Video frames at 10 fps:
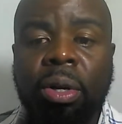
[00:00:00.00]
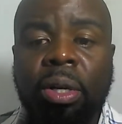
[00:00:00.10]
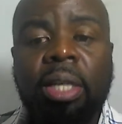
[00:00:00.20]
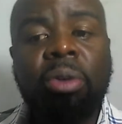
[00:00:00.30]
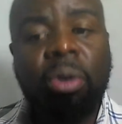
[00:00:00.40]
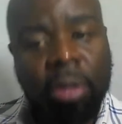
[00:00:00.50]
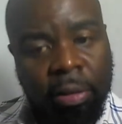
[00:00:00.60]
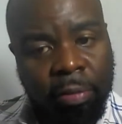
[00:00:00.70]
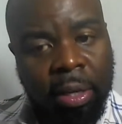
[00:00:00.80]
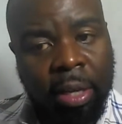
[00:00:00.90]

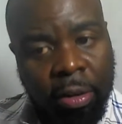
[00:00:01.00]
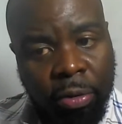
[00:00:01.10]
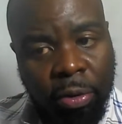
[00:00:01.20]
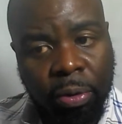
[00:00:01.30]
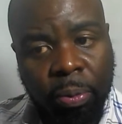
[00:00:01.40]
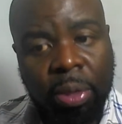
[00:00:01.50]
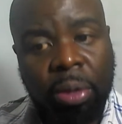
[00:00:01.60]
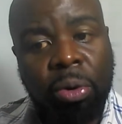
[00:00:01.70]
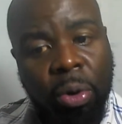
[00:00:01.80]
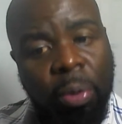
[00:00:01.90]
Detoxification,
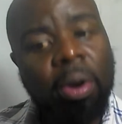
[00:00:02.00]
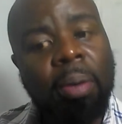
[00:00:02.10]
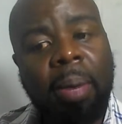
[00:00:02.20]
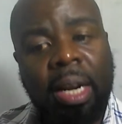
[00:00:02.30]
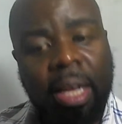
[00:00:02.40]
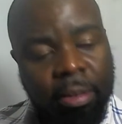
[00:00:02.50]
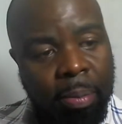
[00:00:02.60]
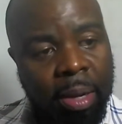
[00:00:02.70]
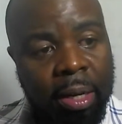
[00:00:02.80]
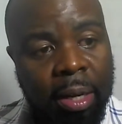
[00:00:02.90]
withdrawal
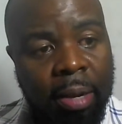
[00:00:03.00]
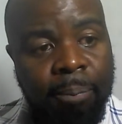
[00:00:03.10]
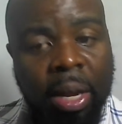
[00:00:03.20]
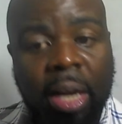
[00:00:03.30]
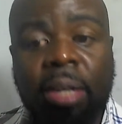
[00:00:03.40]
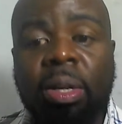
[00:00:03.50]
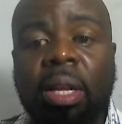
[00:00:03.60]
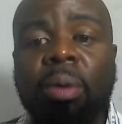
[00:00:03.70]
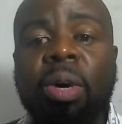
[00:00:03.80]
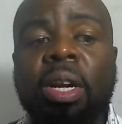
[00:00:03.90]
management. And
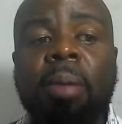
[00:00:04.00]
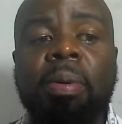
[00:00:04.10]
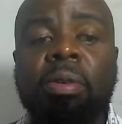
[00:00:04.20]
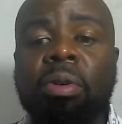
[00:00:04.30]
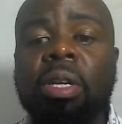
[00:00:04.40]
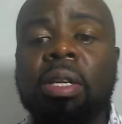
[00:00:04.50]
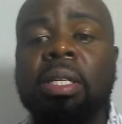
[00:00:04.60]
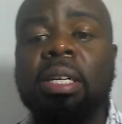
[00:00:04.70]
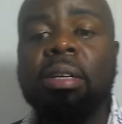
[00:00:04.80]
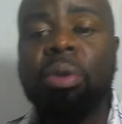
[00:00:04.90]
when a person is
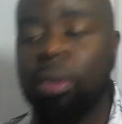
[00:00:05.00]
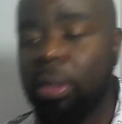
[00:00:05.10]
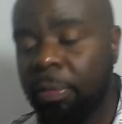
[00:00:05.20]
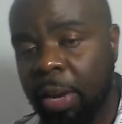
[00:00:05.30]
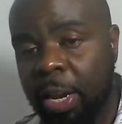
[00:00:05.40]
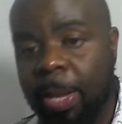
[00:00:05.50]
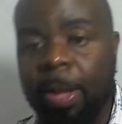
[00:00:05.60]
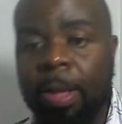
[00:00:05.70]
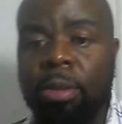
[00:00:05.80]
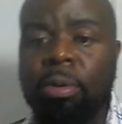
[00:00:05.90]
detoxifying,
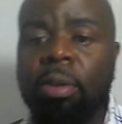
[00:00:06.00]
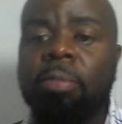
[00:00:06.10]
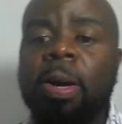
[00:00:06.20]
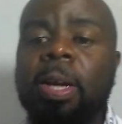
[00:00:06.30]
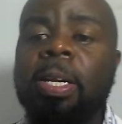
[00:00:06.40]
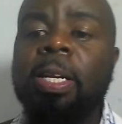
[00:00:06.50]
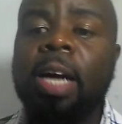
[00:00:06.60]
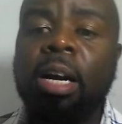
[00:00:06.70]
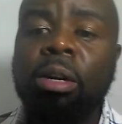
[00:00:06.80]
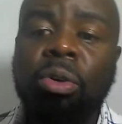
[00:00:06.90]
we'll find in
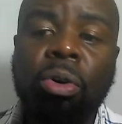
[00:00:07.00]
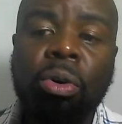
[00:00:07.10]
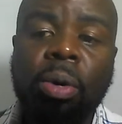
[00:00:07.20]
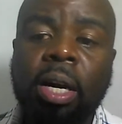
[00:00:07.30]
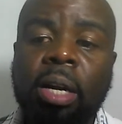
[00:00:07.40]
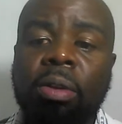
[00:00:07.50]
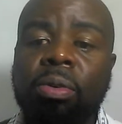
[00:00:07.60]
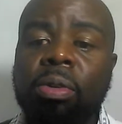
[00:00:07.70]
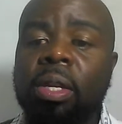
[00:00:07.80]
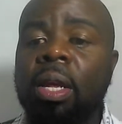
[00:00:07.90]
alcohol you can
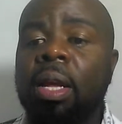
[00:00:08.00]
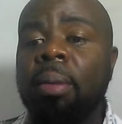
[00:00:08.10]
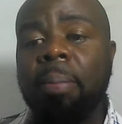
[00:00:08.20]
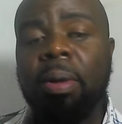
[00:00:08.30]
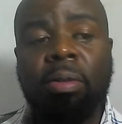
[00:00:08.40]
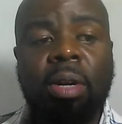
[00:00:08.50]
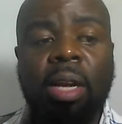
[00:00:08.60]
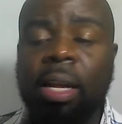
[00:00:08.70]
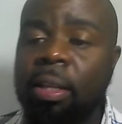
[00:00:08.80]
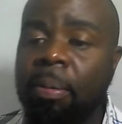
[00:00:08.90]
use
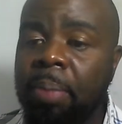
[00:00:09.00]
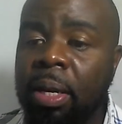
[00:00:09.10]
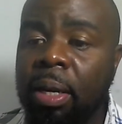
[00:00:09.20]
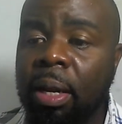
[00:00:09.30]
benzodiazepine,